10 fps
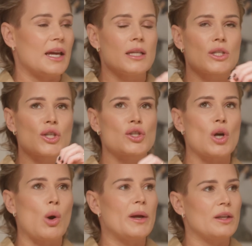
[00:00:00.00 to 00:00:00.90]
and he's
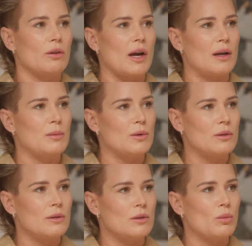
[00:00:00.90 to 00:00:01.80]
so incredible
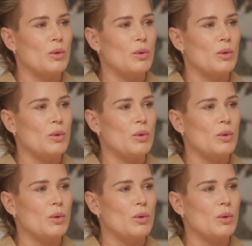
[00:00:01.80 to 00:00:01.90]
mm-hmm.